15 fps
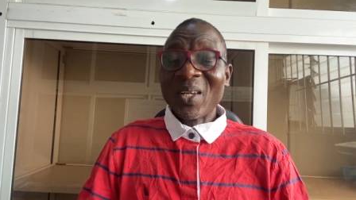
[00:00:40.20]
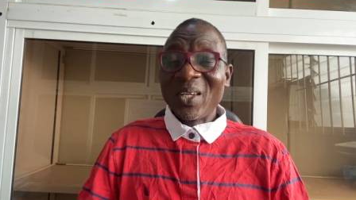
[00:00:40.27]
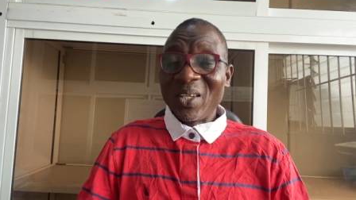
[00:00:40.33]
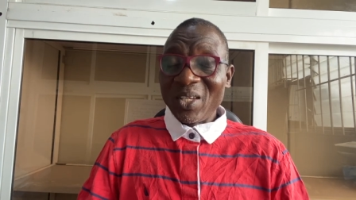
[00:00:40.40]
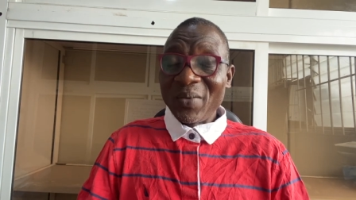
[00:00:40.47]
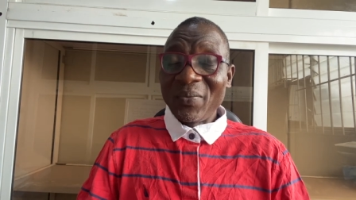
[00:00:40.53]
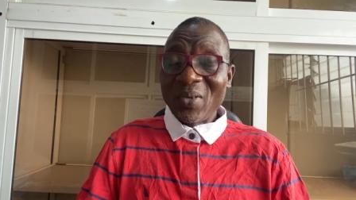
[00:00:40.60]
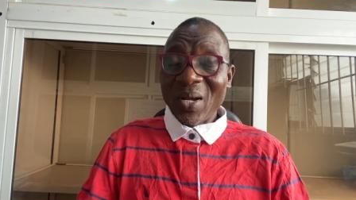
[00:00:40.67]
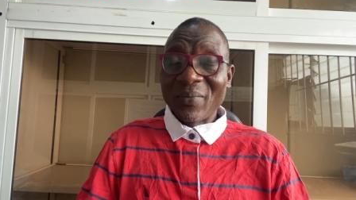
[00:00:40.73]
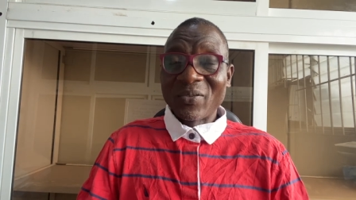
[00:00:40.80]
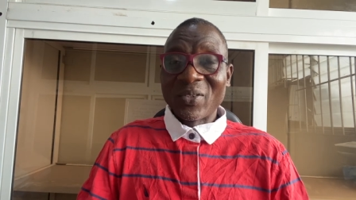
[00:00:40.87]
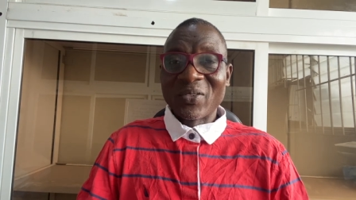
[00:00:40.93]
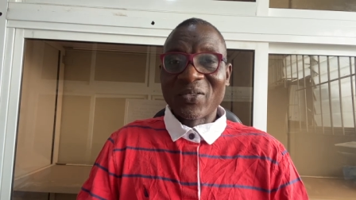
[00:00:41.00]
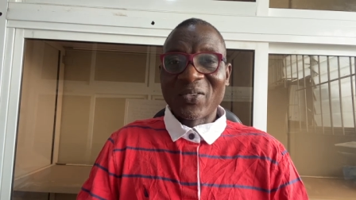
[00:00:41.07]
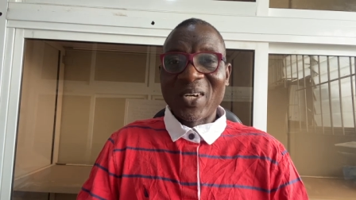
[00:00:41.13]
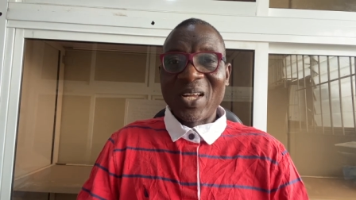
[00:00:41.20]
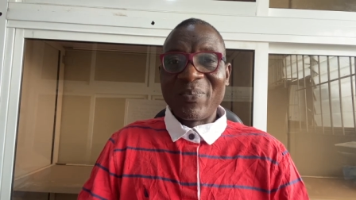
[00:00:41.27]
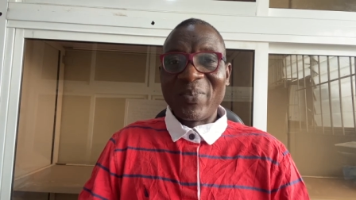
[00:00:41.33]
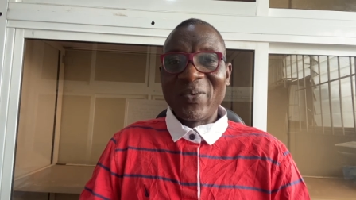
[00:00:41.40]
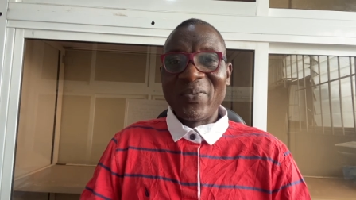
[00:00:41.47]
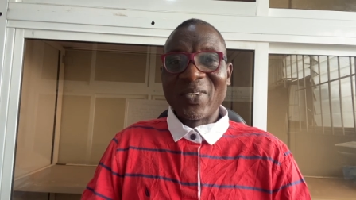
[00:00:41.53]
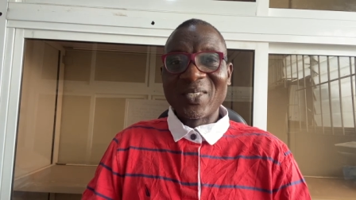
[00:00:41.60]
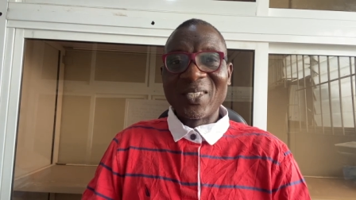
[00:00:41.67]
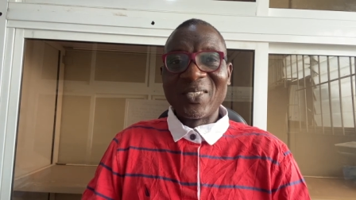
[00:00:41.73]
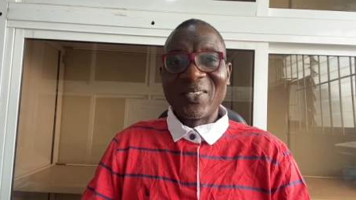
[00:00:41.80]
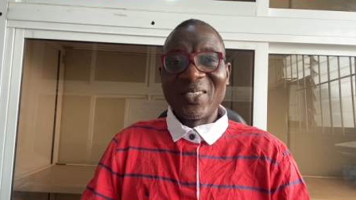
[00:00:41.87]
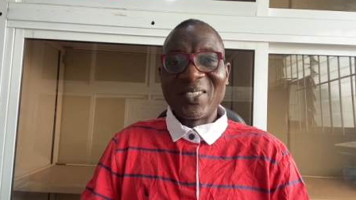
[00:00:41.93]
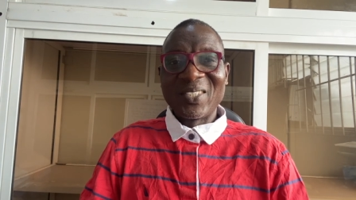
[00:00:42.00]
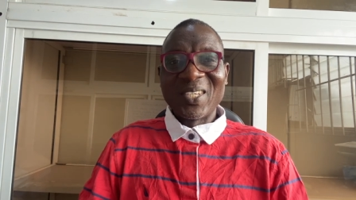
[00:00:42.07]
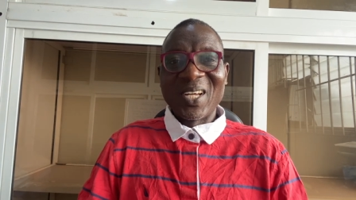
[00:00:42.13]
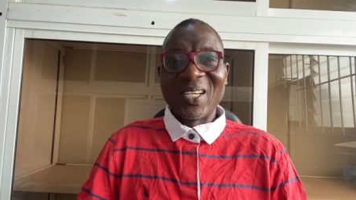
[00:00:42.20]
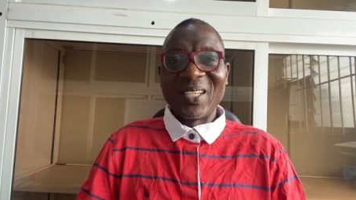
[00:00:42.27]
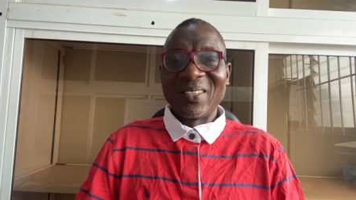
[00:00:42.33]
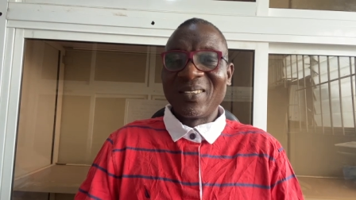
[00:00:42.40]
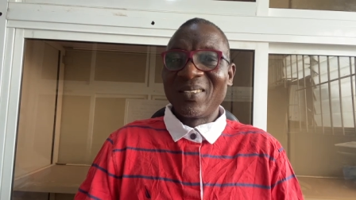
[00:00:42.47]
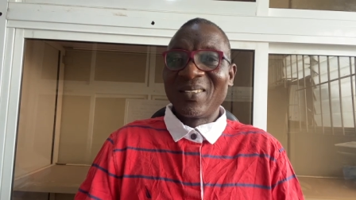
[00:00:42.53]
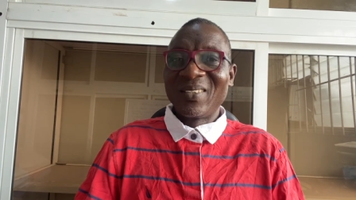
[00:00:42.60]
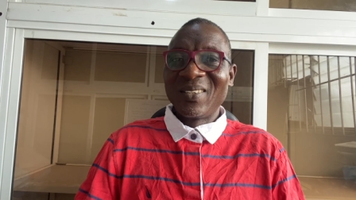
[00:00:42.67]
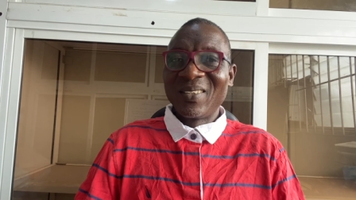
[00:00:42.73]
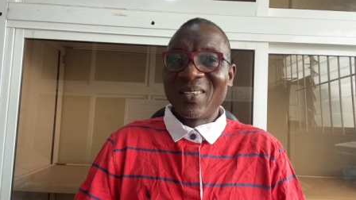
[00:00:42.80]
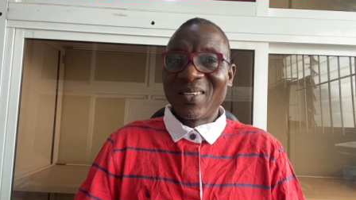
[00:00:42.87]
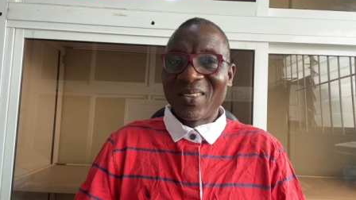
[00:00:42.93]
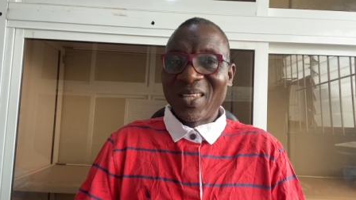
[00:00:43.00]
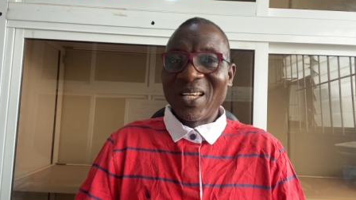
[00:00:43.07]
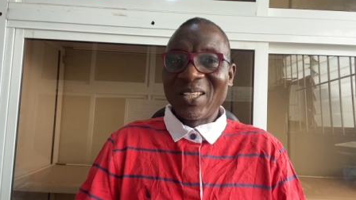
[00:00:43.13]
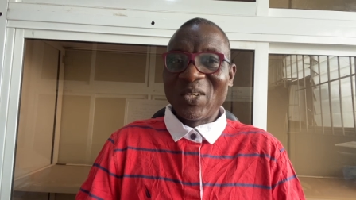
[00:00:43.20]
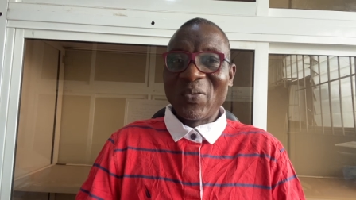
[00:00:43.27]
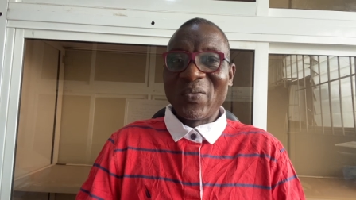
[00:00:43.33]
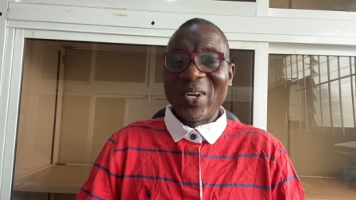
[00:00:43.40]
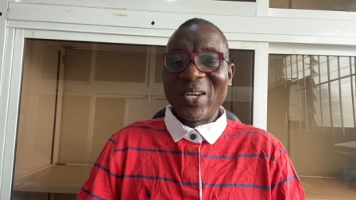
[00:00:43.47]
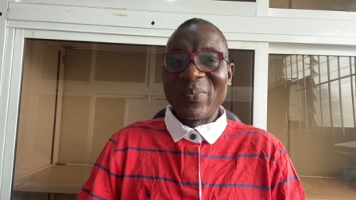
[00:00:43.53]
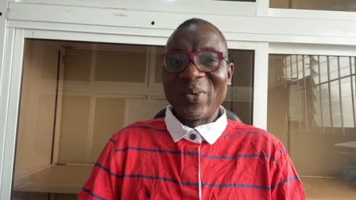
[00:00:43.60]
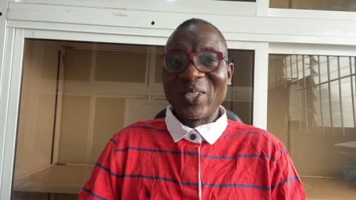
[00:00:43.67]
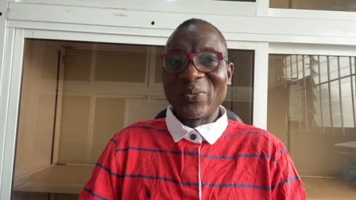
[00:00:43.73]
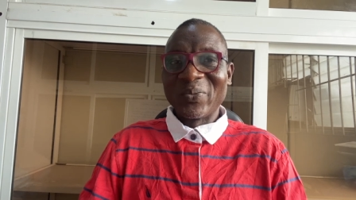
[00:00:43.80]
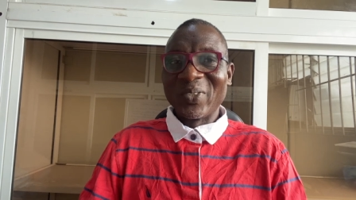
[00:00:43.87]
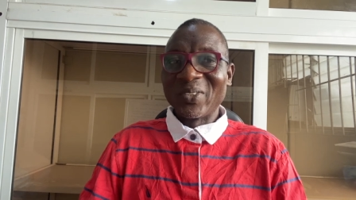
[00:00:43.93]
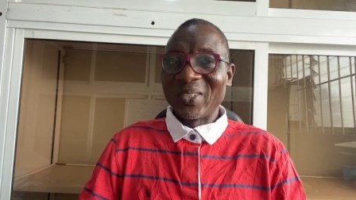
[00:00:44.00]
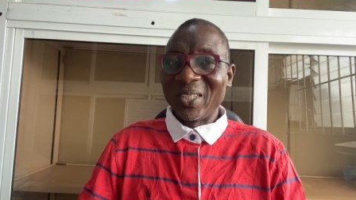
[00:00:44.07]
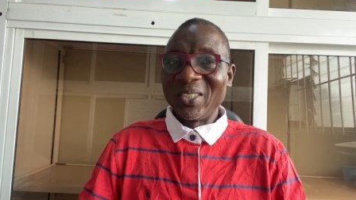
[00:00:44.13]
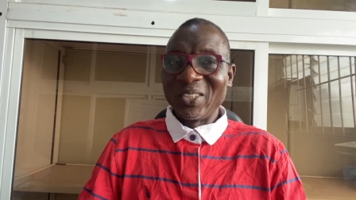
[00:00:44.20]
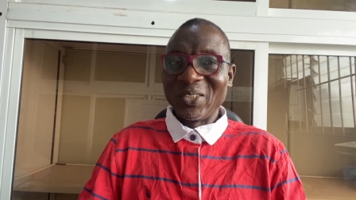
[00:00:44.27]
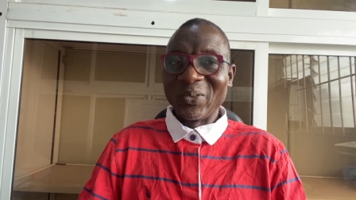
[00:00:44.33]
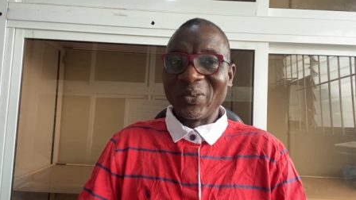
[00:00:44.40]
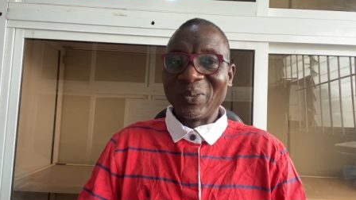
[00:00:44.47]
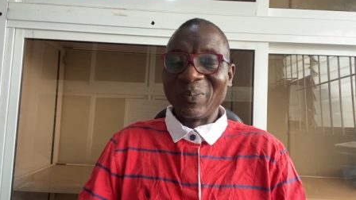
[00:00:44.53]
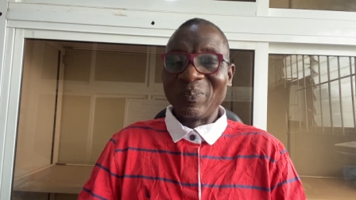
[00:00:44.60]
If you have subscribed previously to this channel, thank you very much for staying tuned.